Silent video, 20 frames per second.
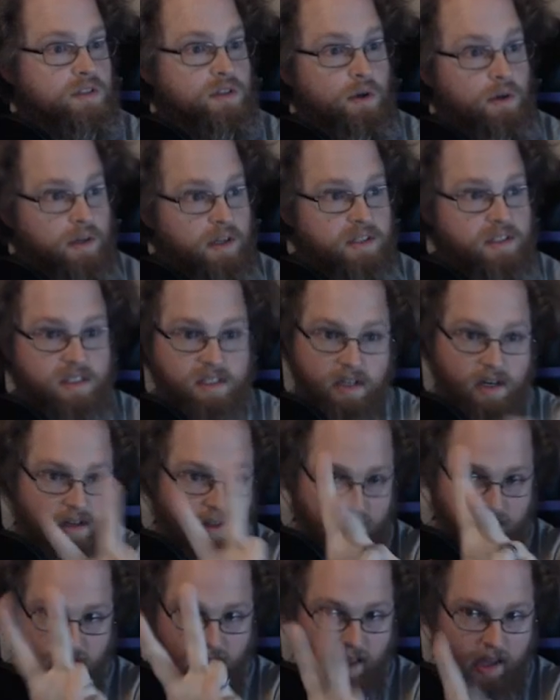don't
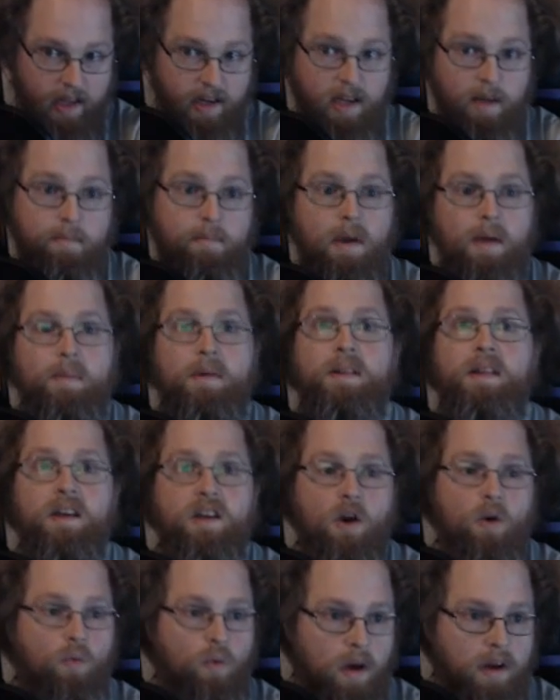necessarily line up. Maybe like
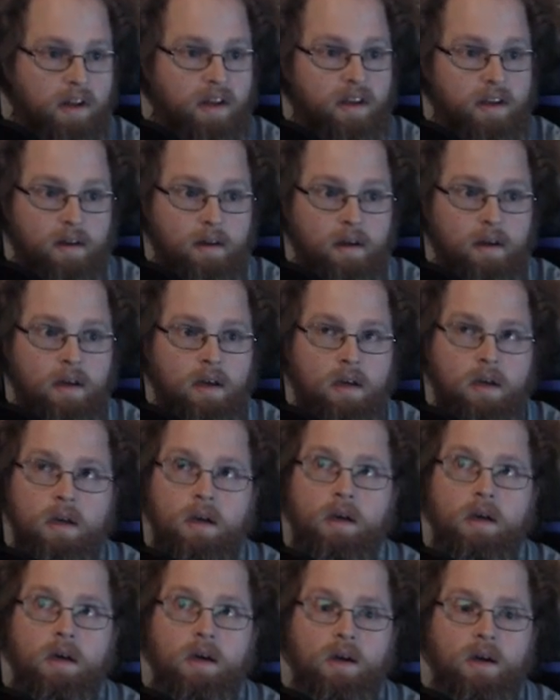a running
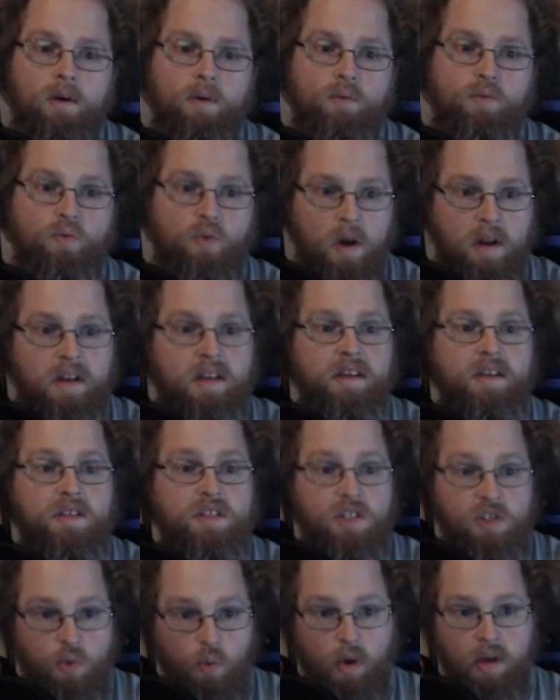
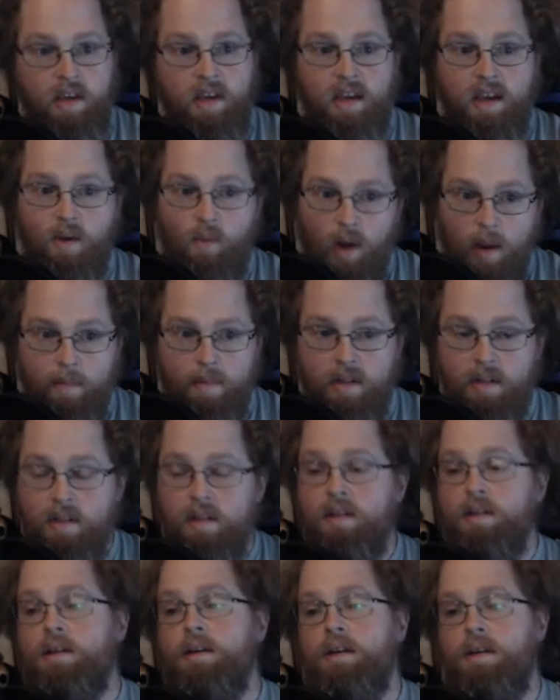swinging weapon
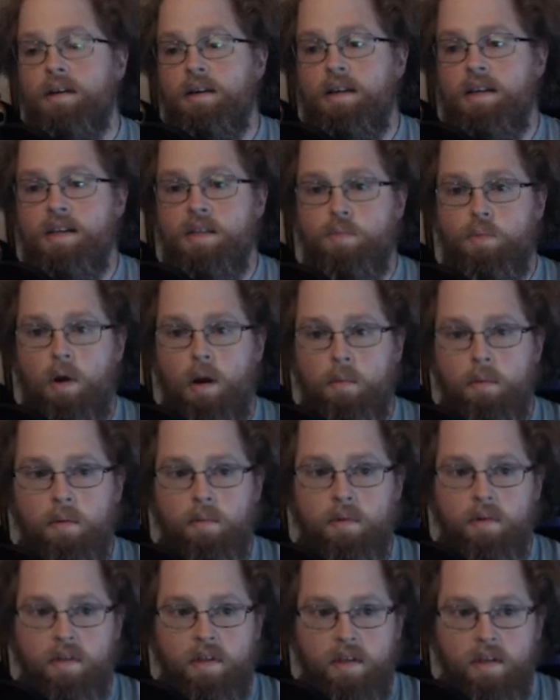is
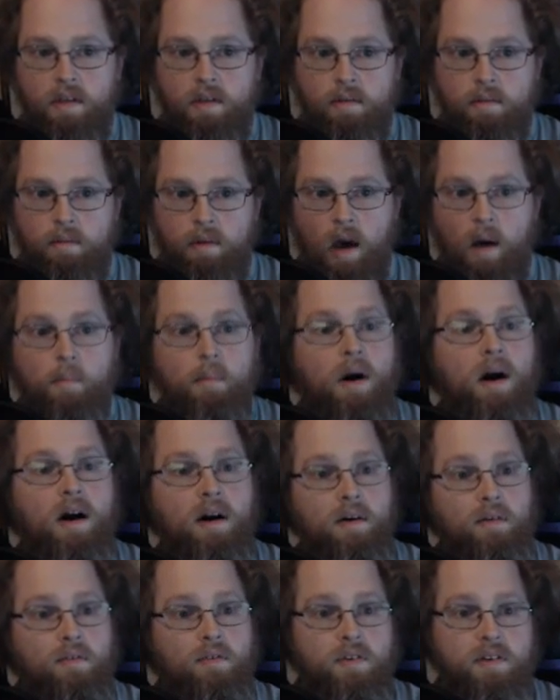probably
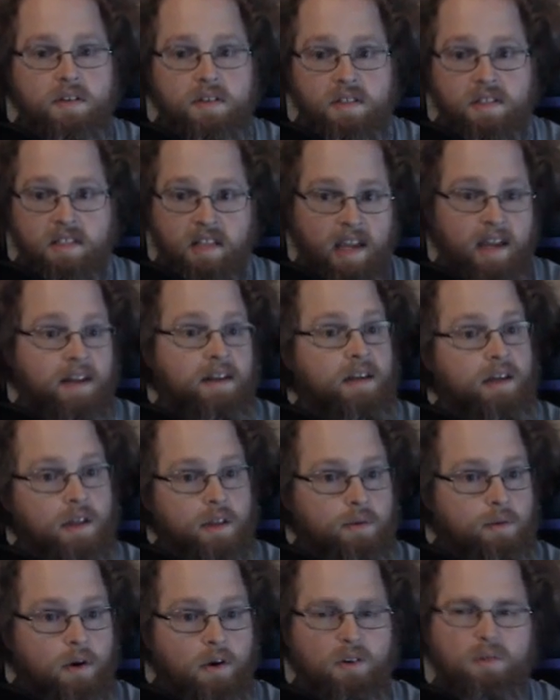above standing
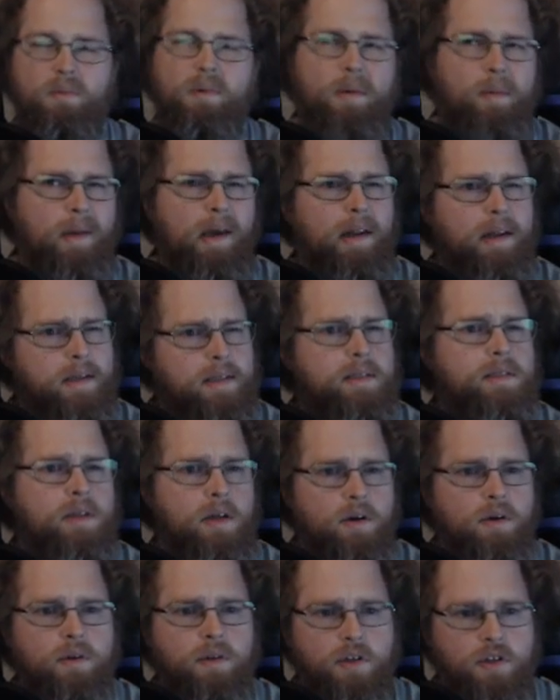thrown, but I'm not
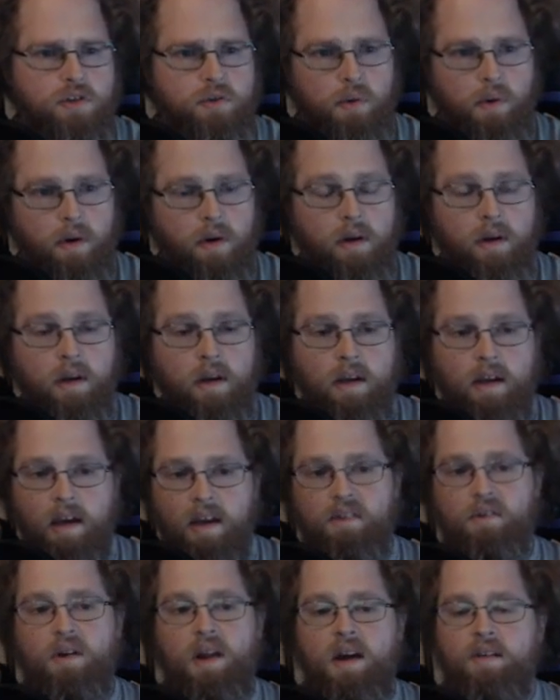necessarily sure. I
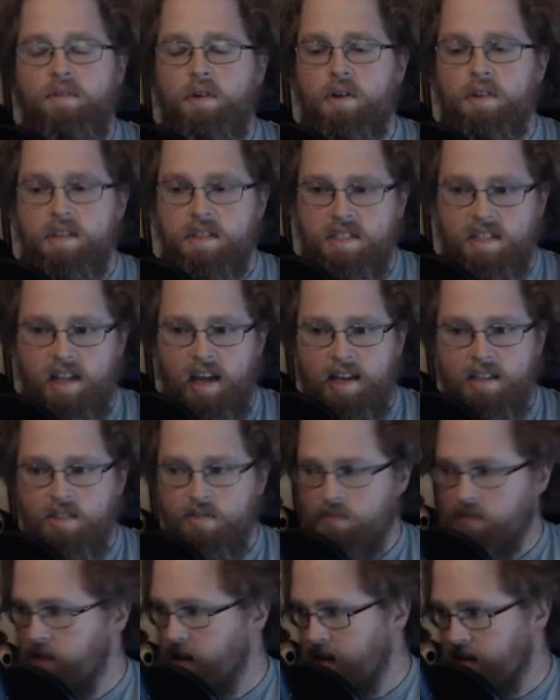don't have all the stats
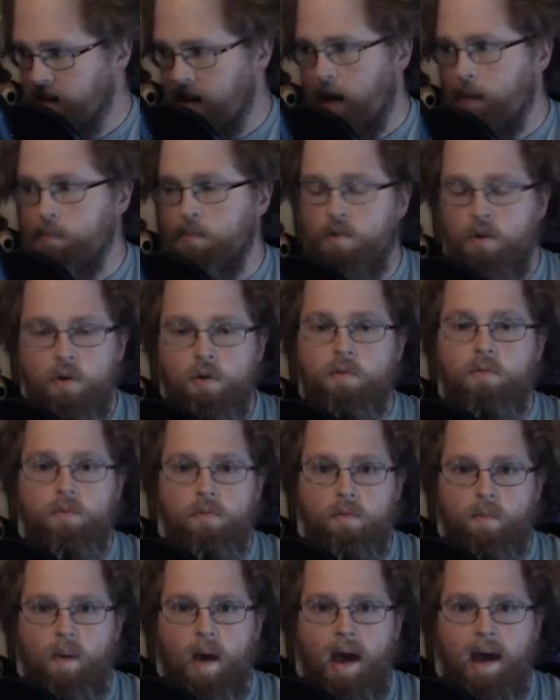for that. Captain Goof
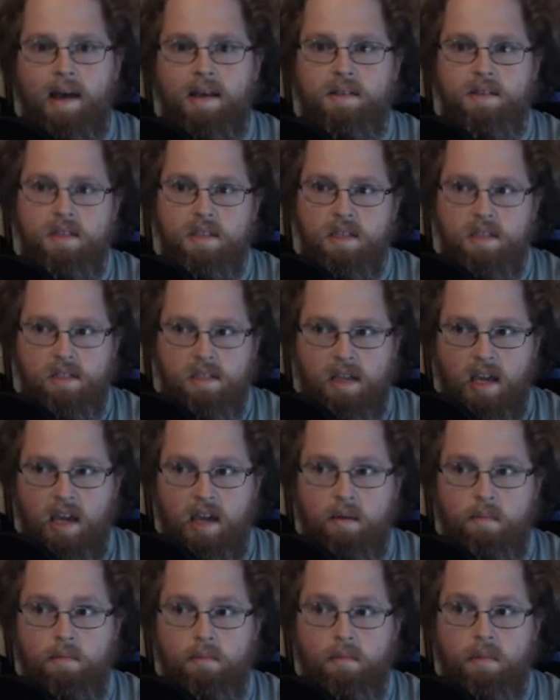has this
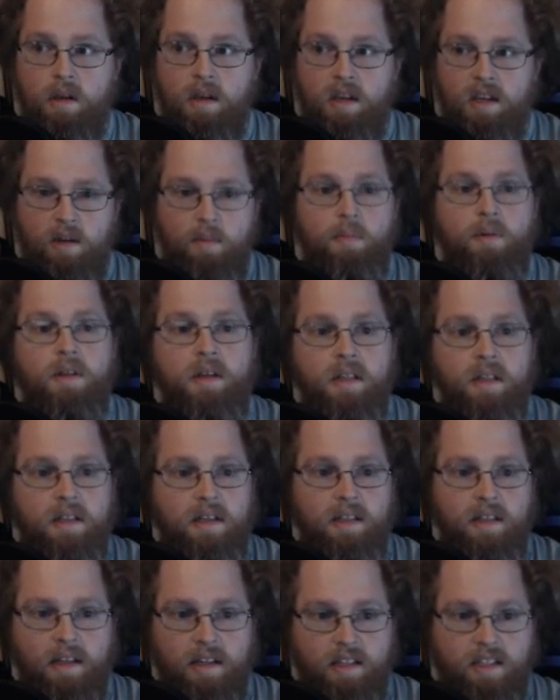game completely
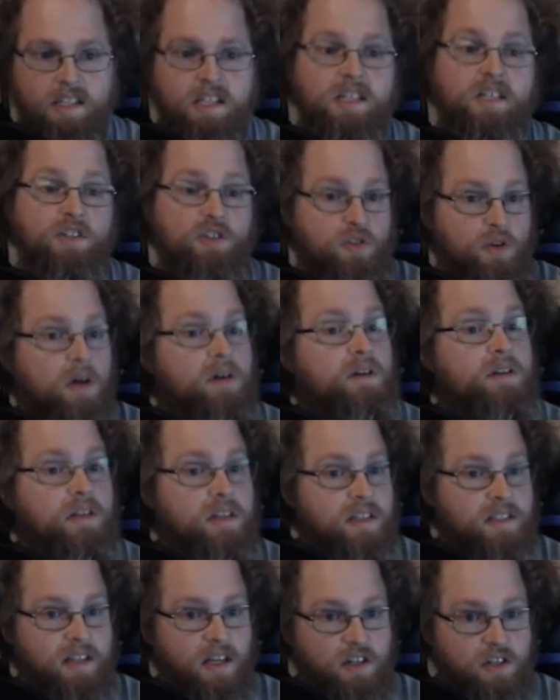like deconstructed
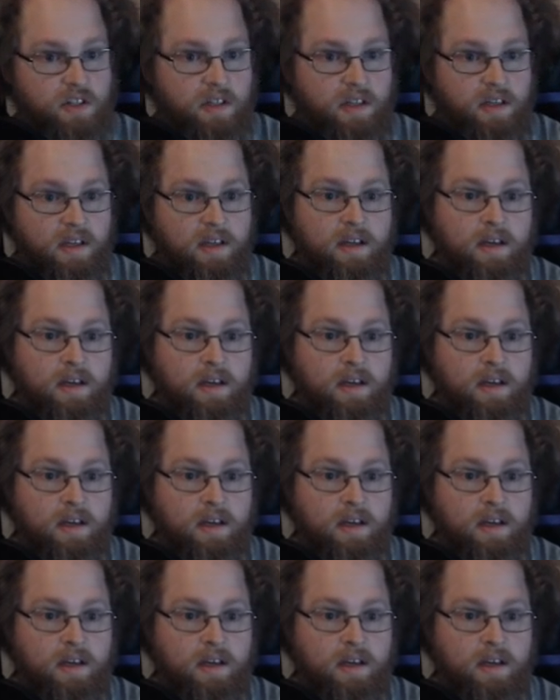essentially.